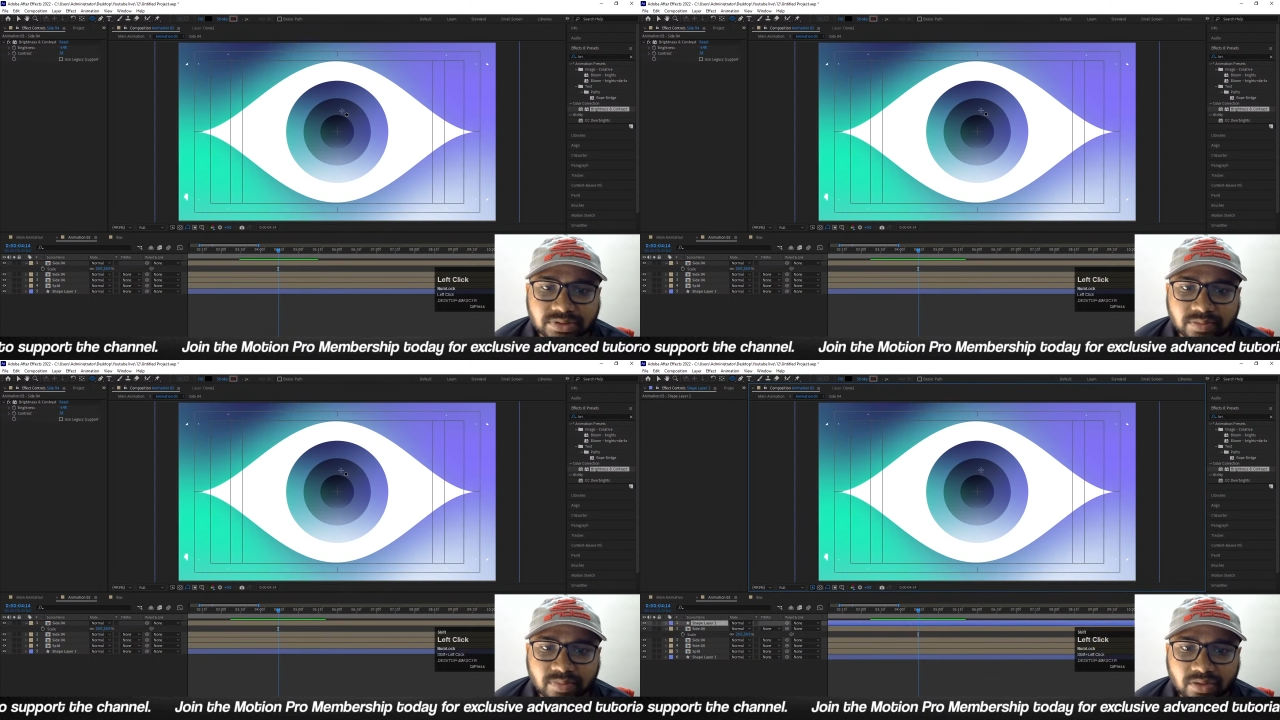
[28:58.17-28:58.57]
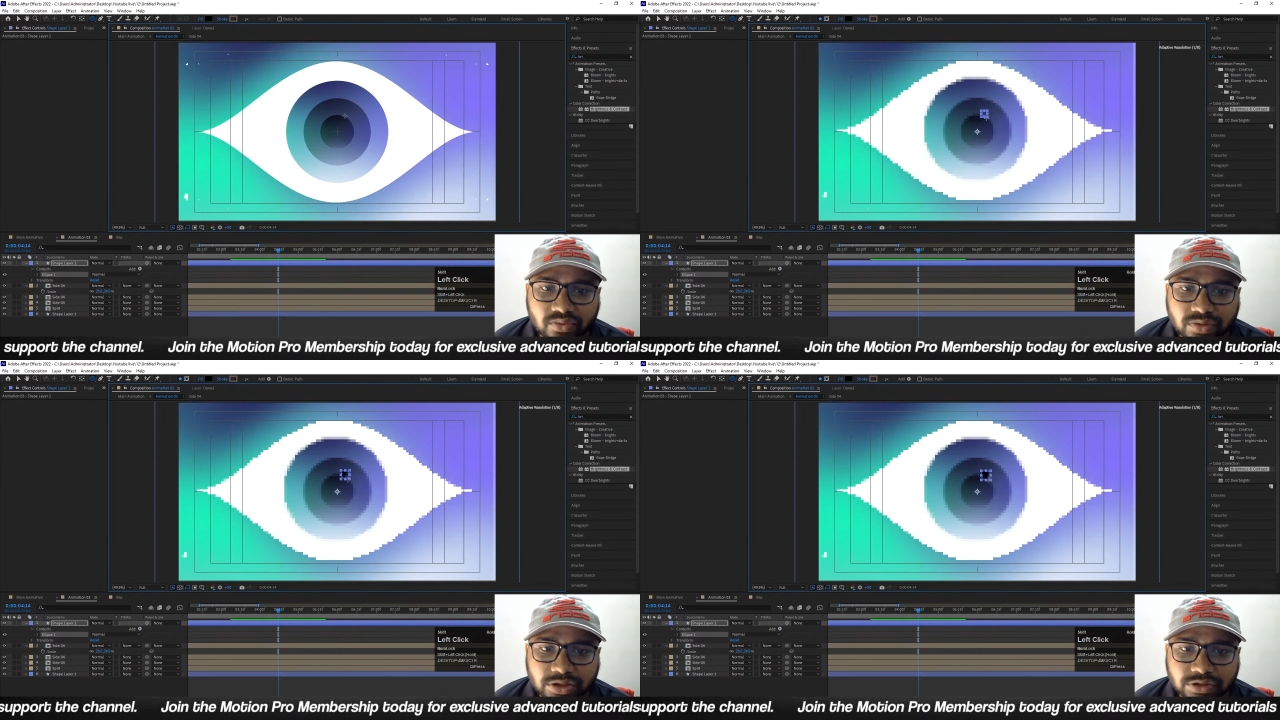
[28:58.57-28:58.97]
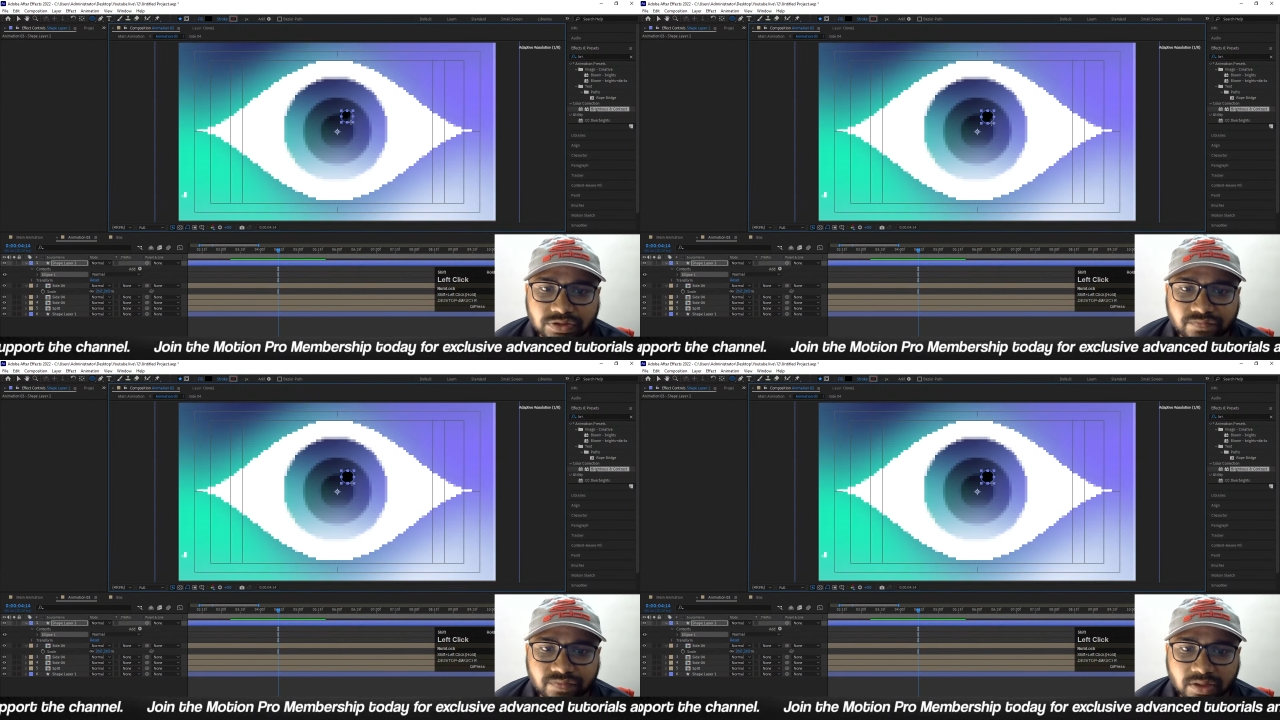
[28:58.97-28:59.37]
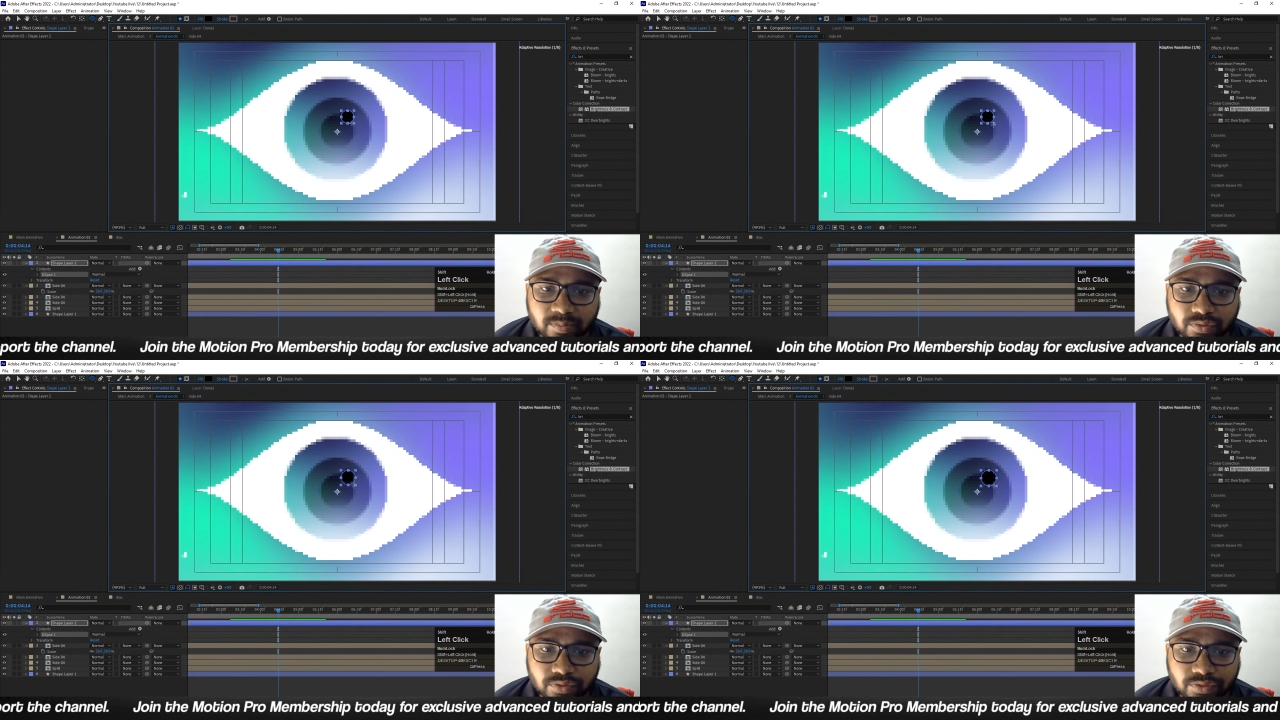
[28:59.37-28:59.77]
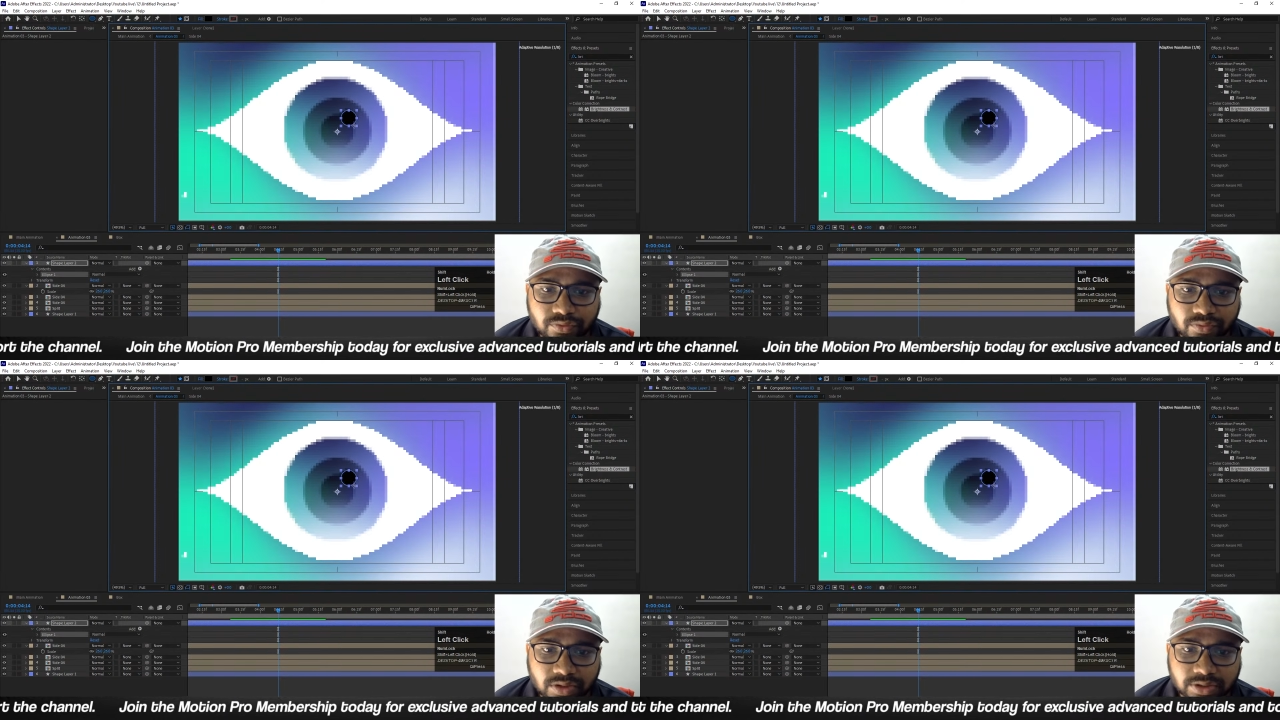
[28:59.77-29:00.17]
and by holding shift I'm going to
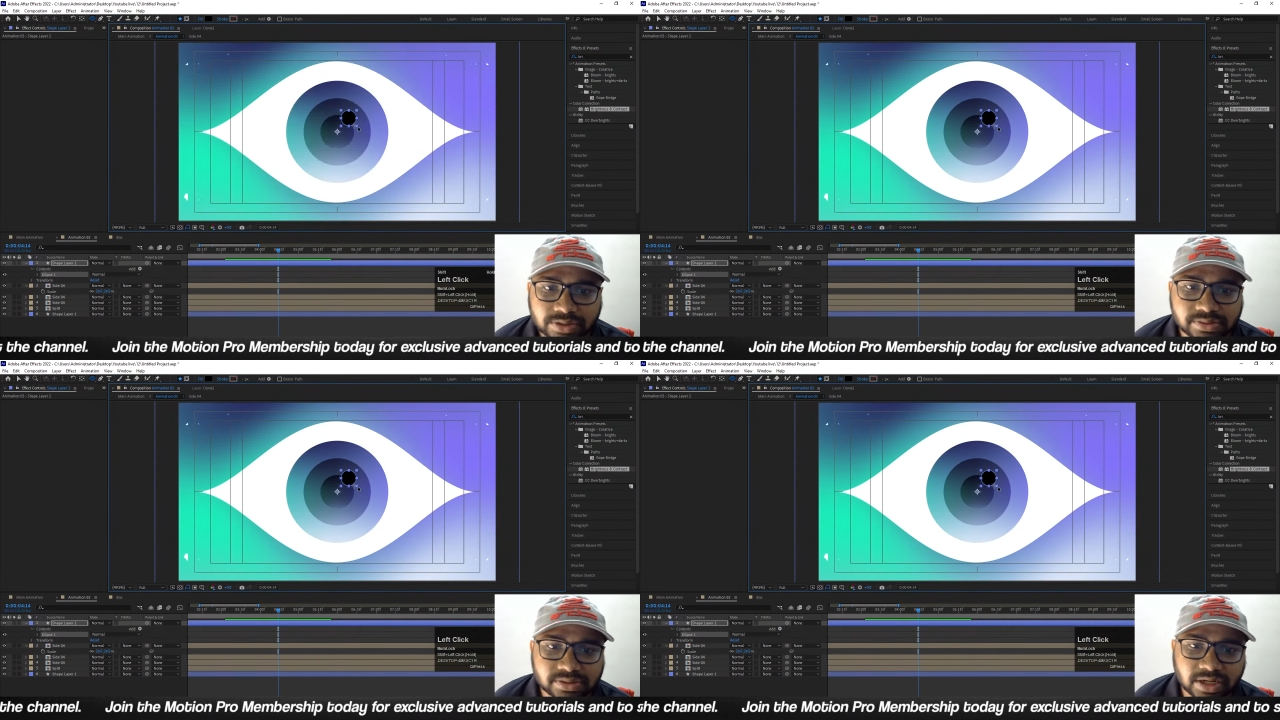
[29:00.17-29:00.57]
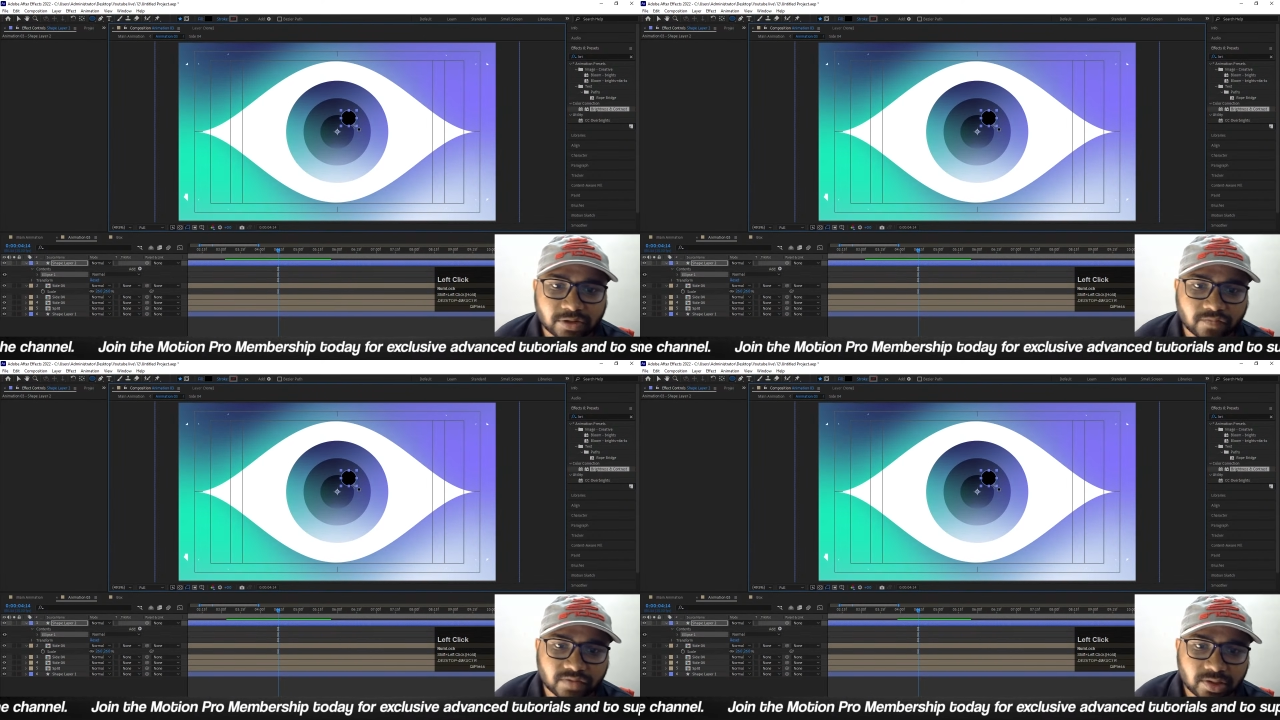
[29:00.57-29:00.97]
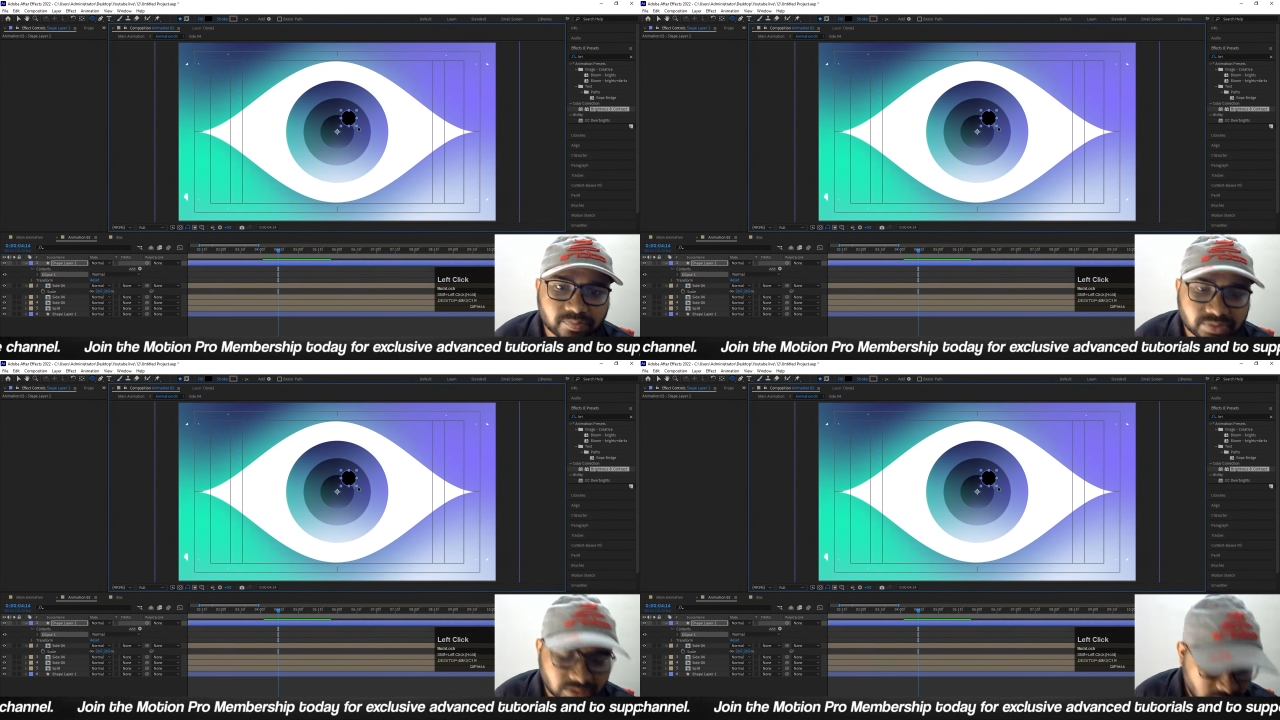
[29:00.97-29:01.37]
create this kind of ellipse